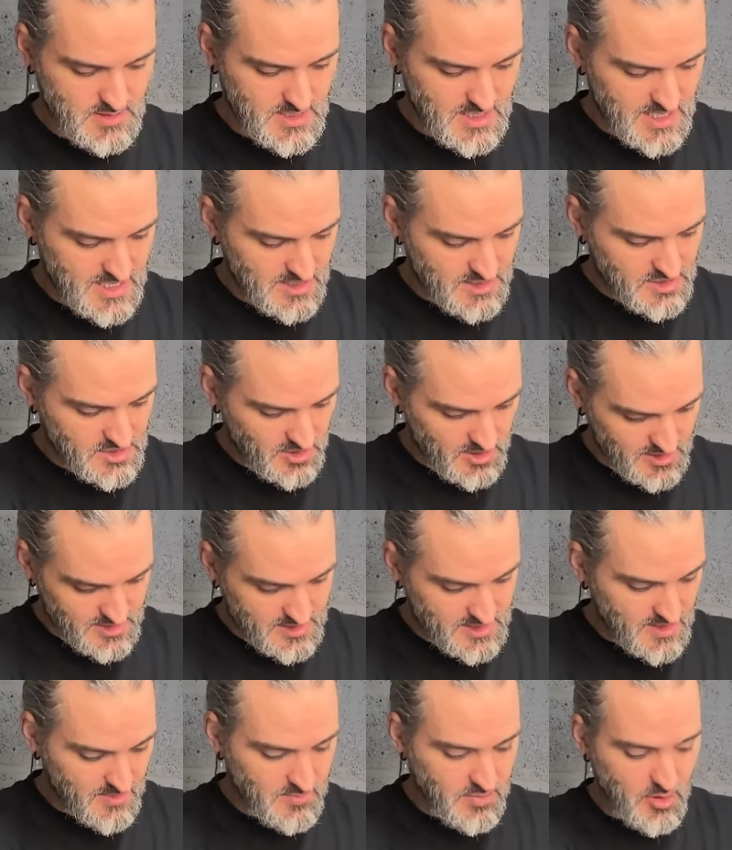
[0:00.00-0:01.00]
Inside
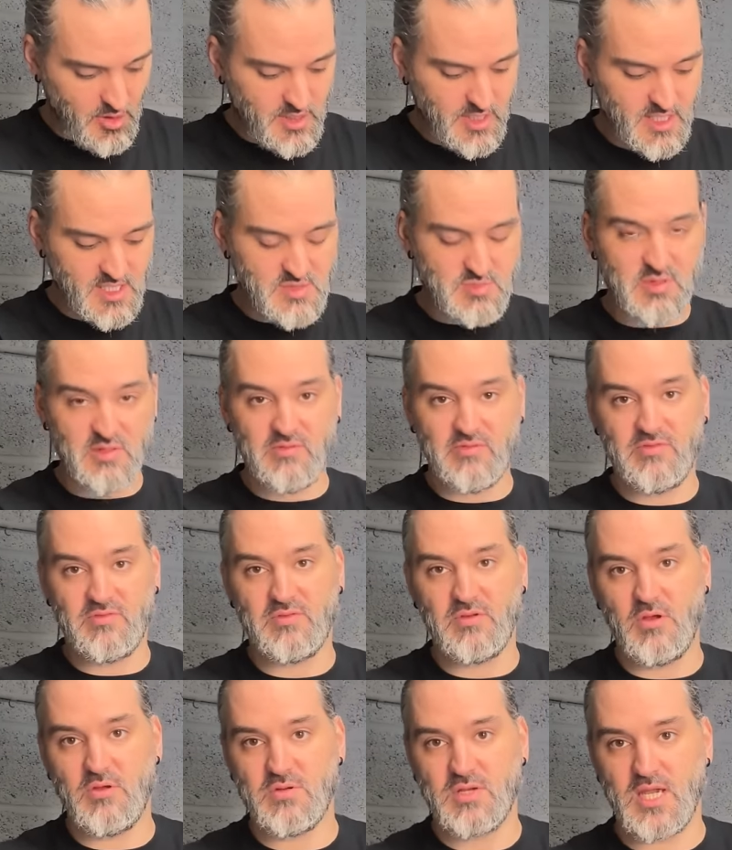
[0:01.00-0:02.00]
zip pockets with
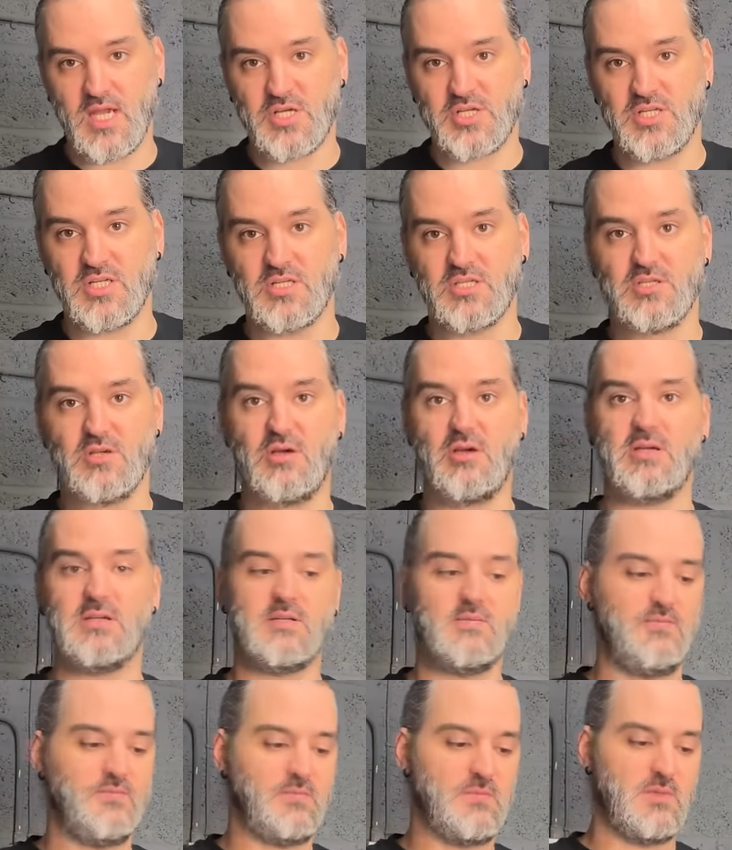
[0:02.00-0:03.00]
no cash inside.
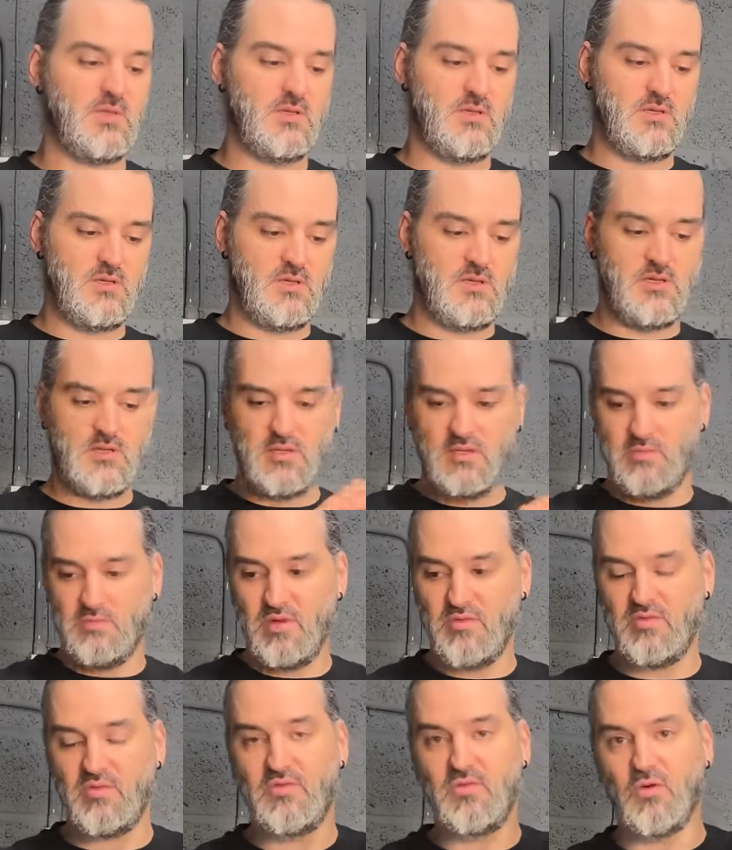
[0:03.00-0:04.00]

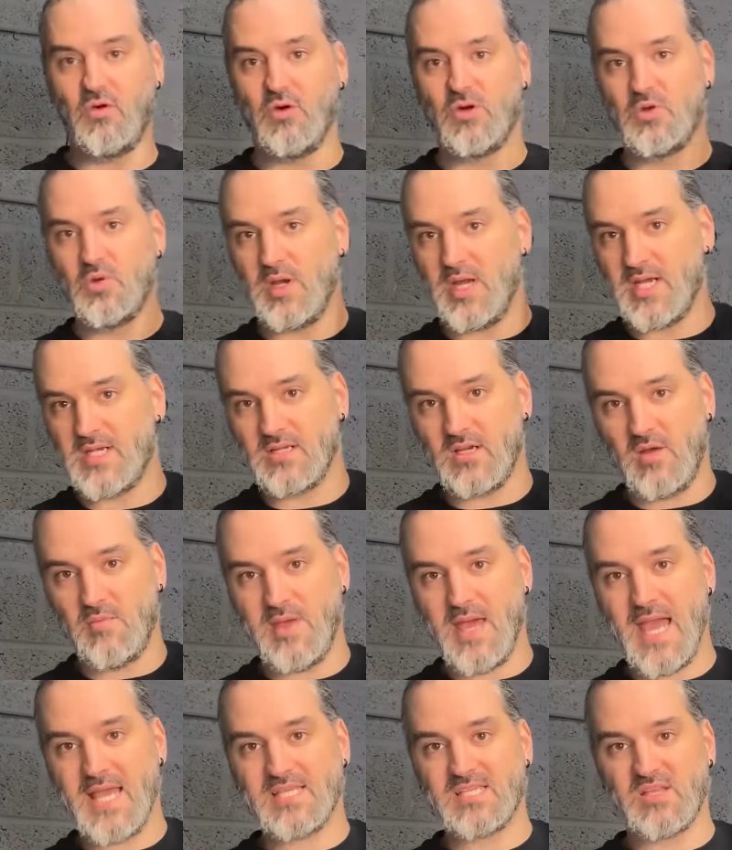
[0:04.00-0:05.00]
But for £4, I'm
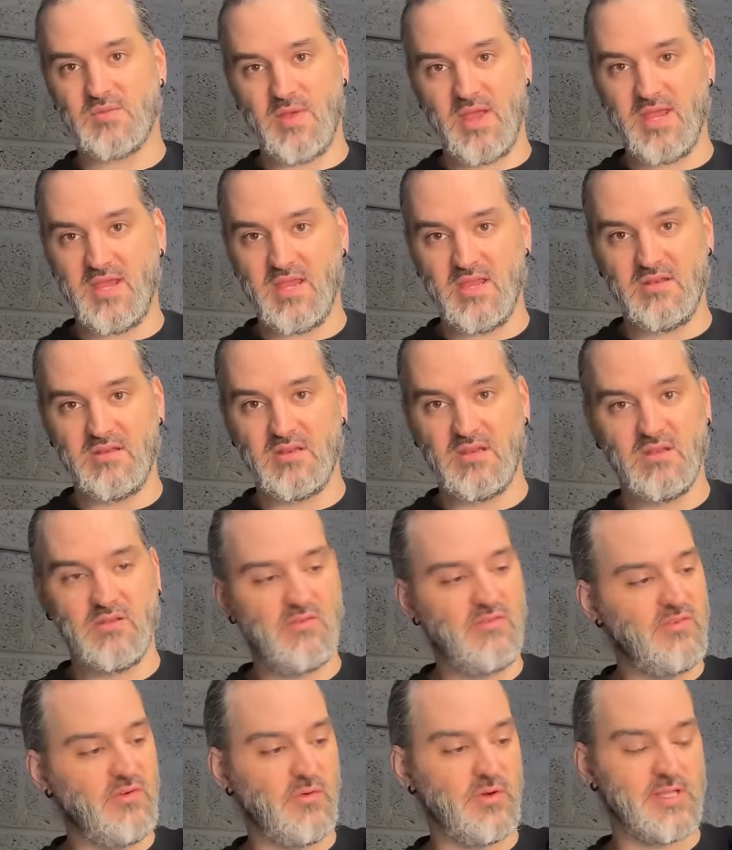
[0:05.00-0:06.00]
estimating
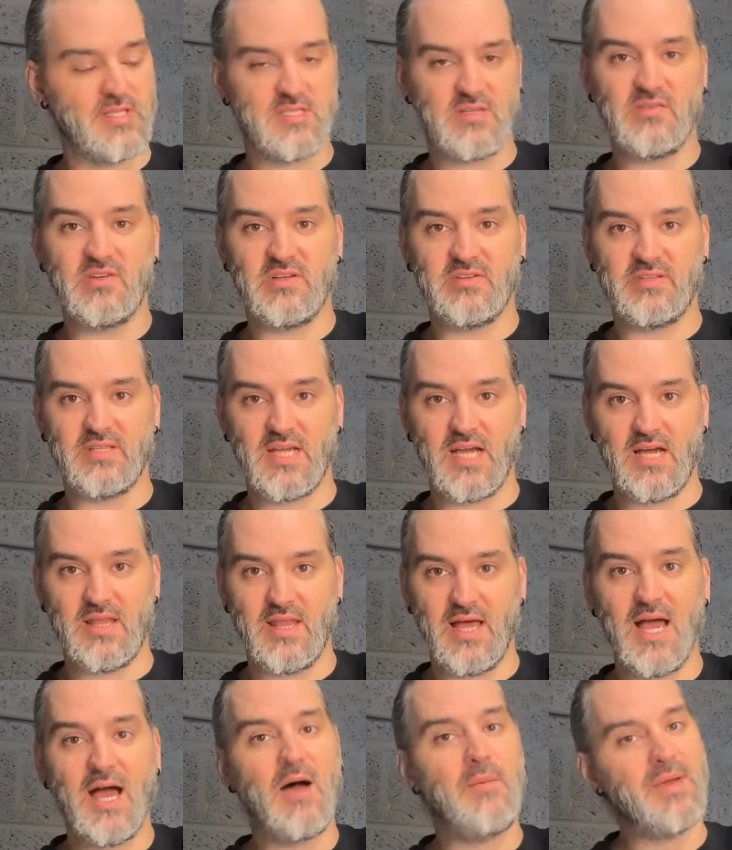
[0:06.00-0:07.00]
40 to 50 out of
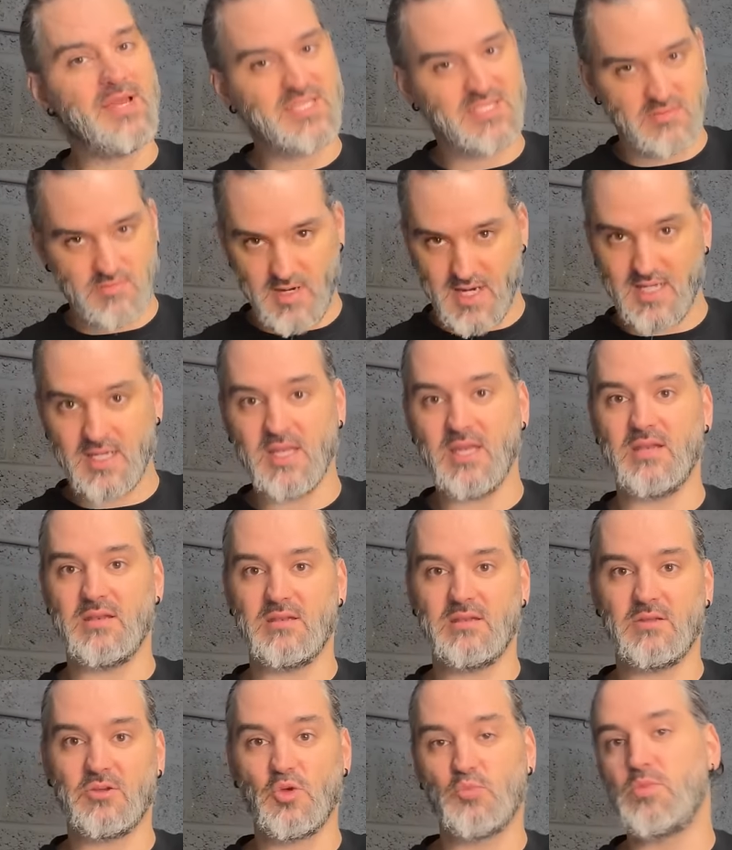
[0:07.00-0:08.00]
that. I'm estimating,
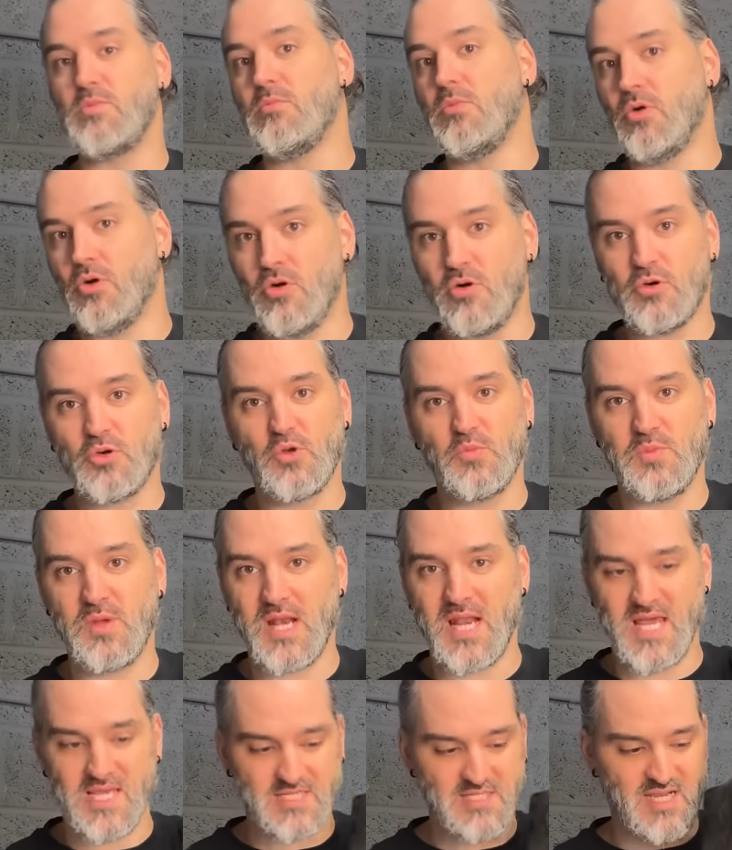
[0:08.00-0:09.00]
could be more, could be
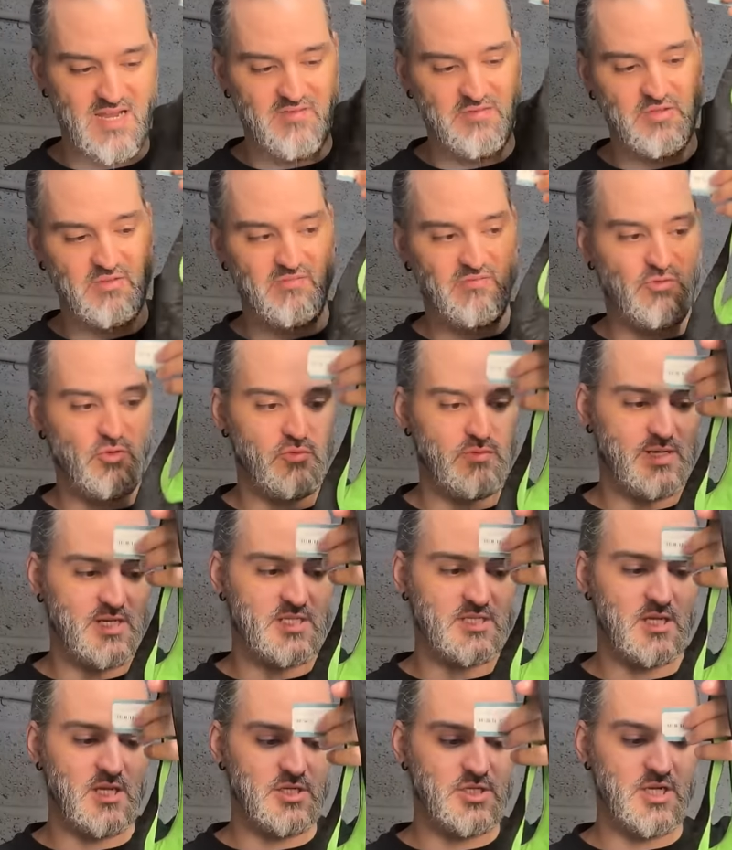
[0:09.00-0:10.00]
less. I haven't done full
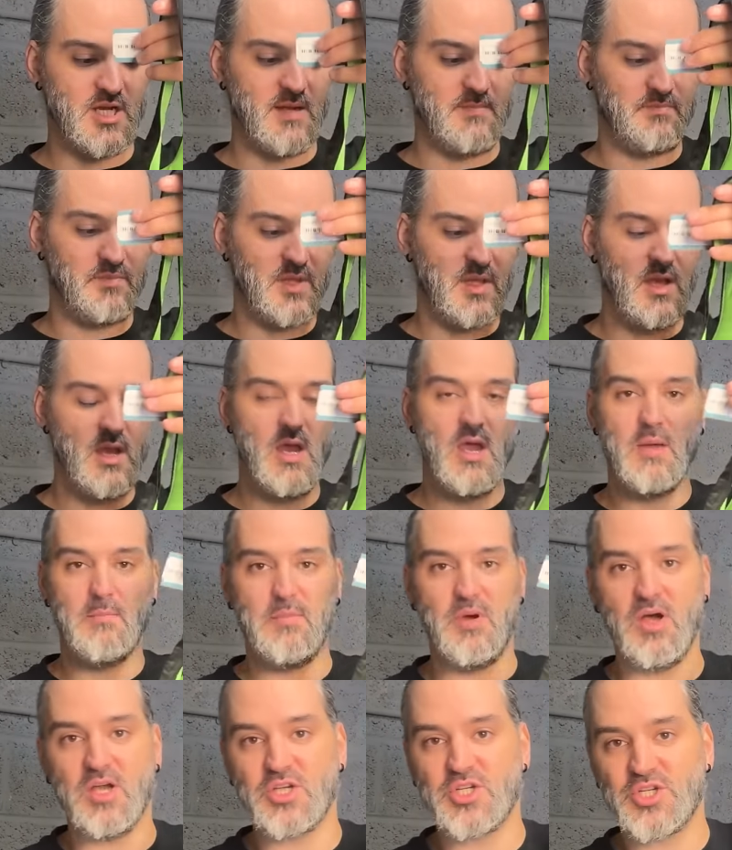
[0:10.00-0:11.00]
research yet.
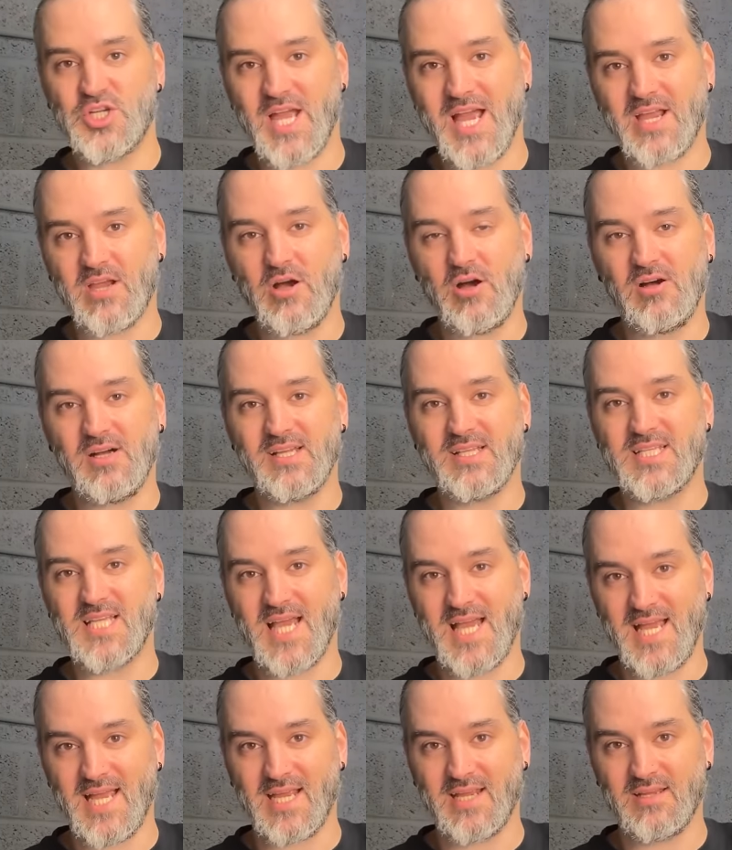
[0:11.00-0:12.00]
But Shanghai
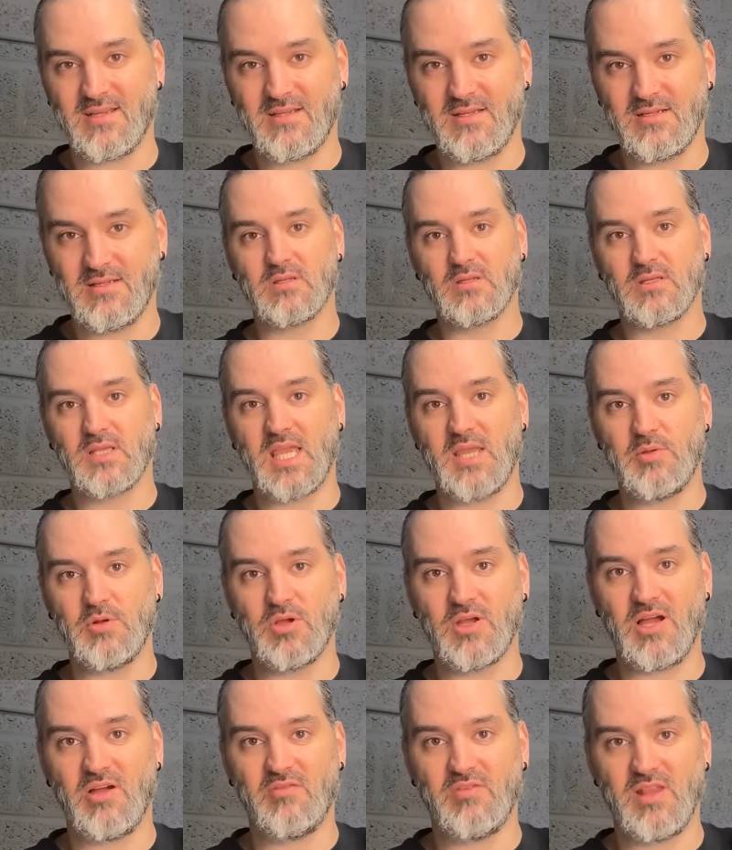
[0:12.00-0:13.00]
Tang, keep a
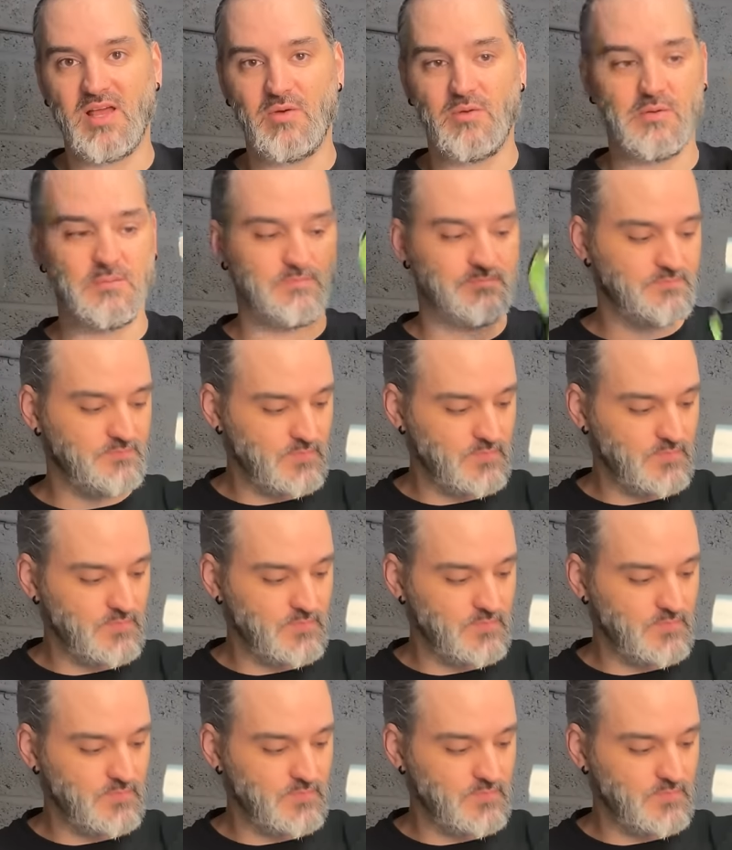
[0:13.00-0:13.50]
lookout for that one.